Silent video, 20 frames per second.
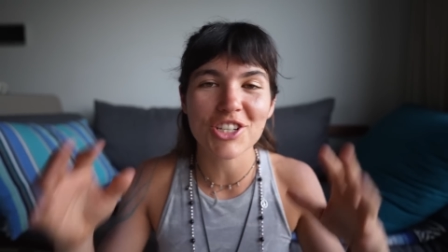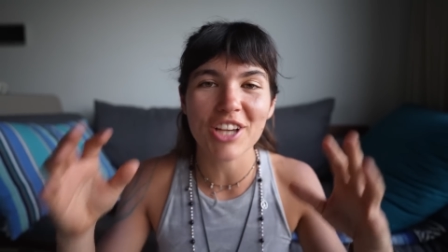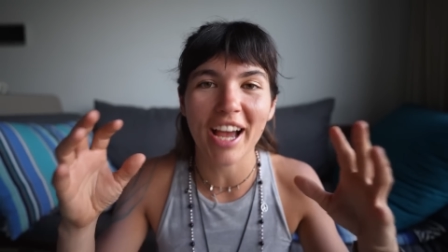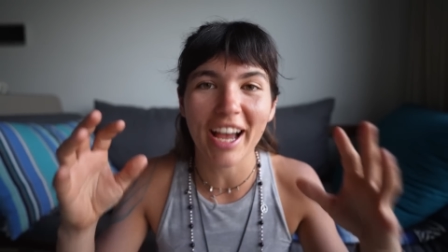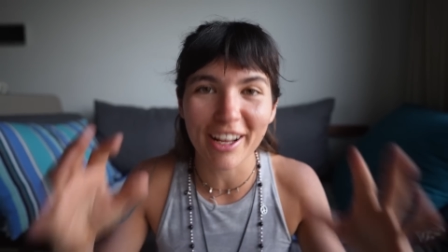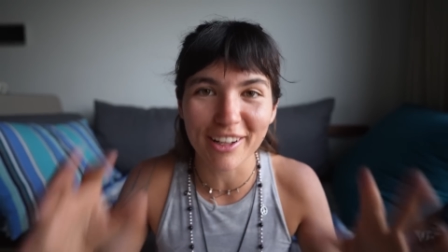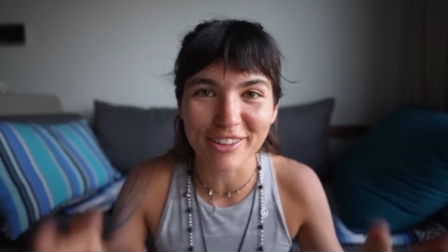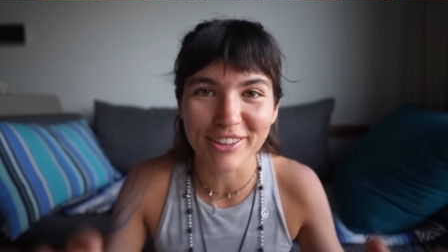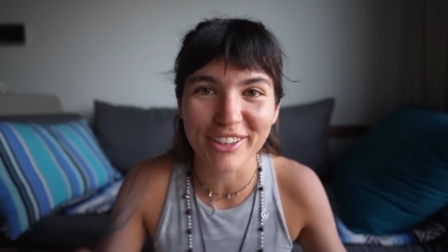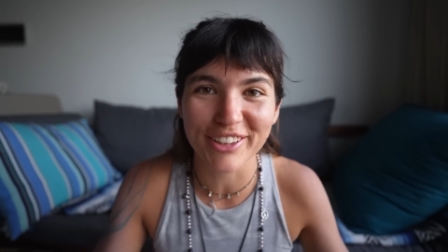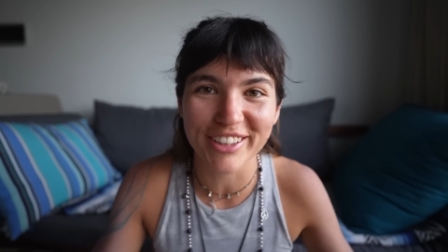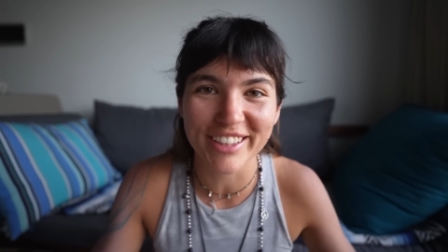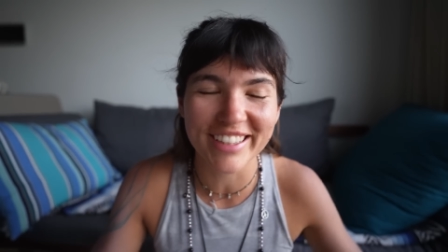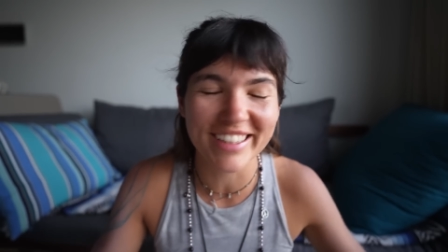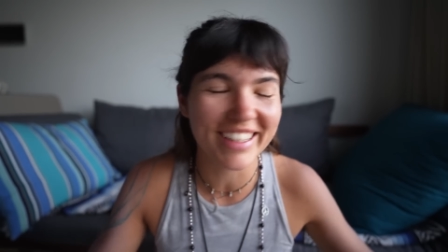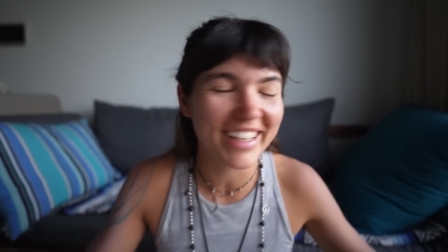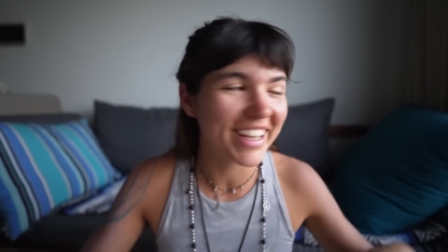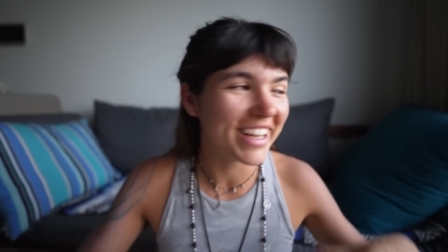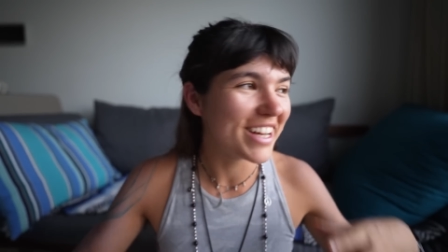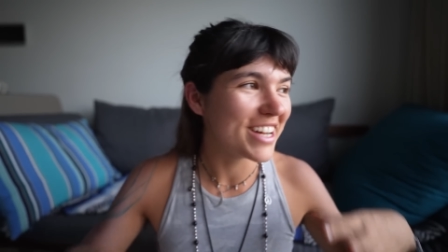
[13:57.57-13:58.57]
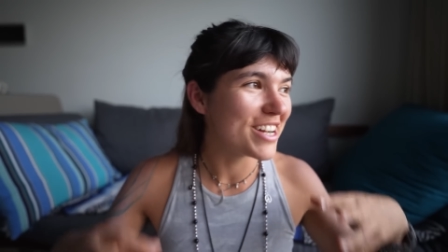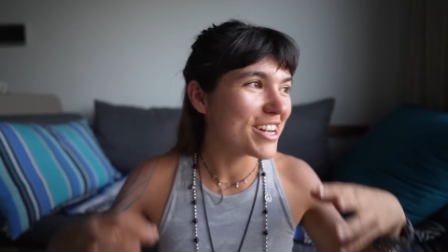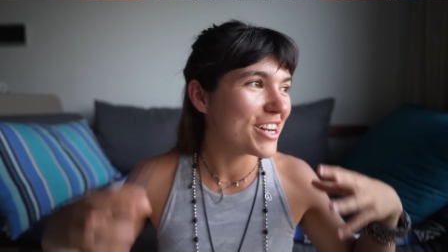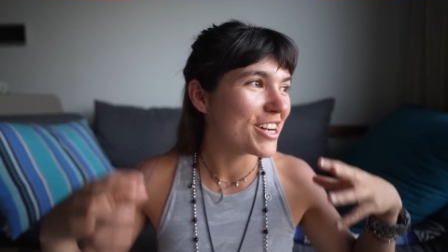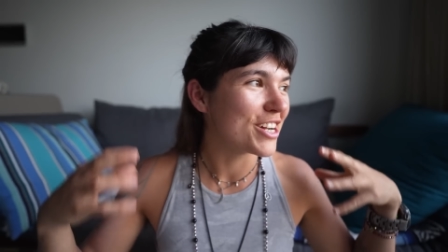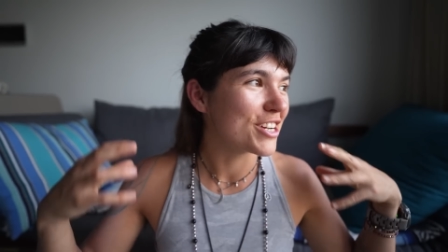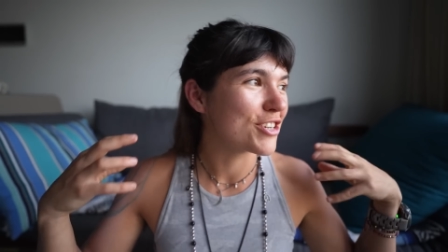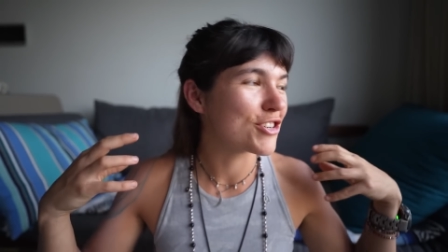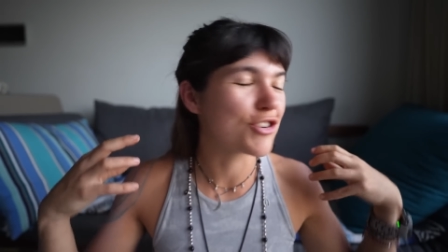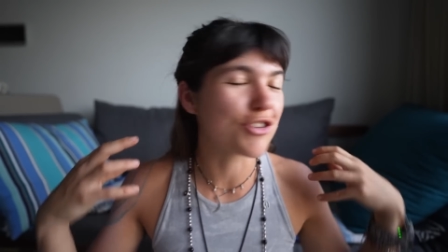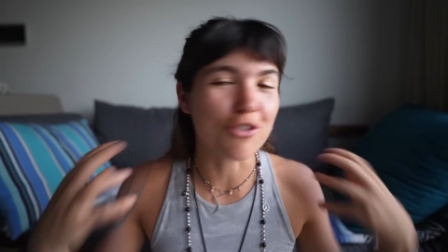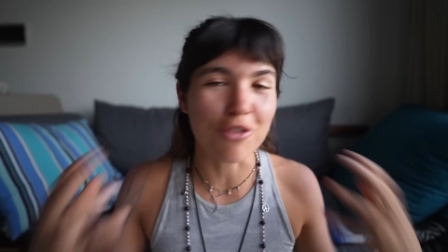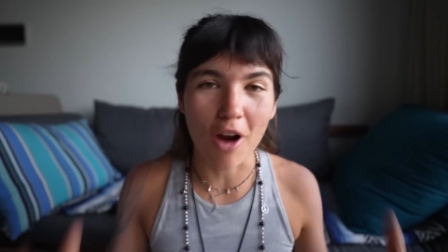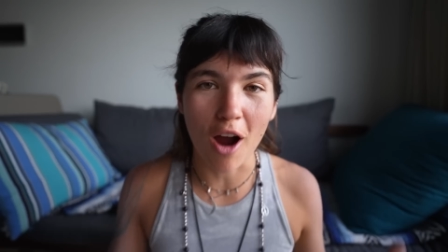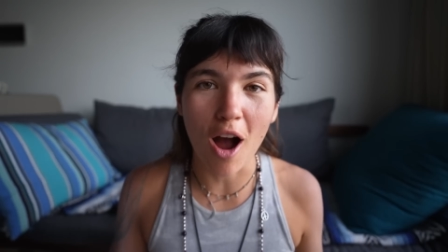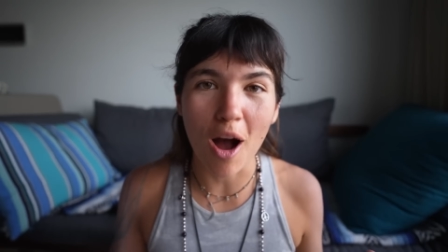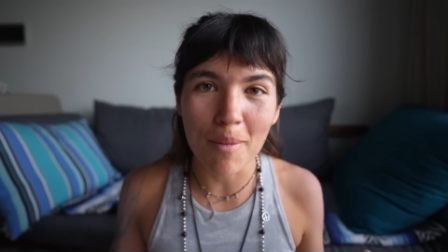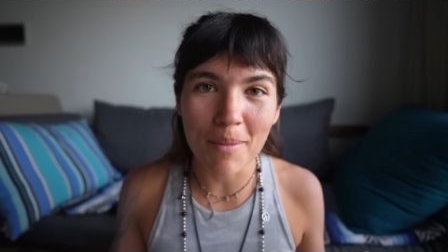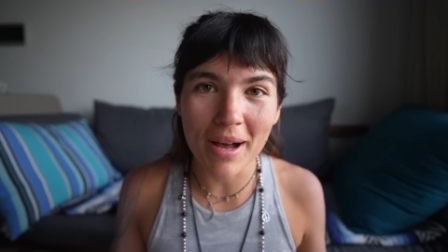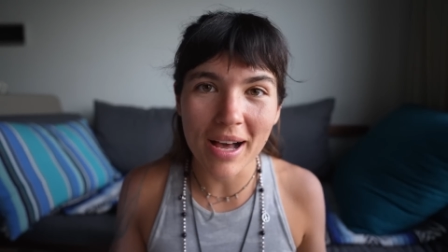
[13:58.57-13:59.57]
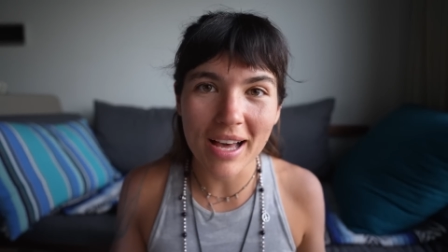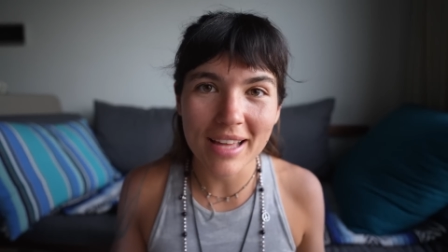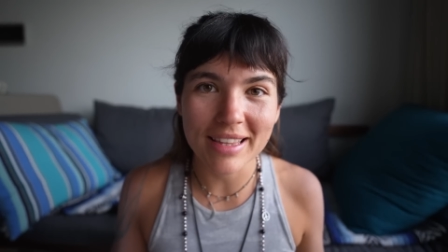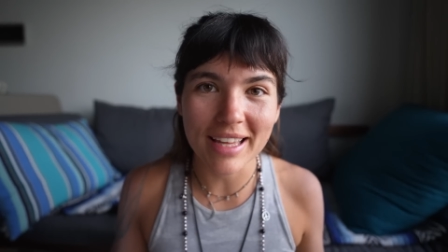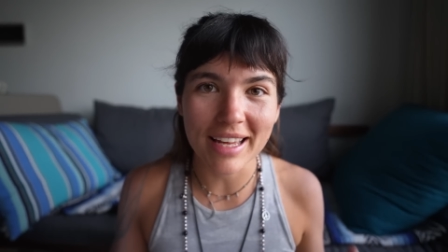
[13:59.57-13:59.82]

childhood trauma,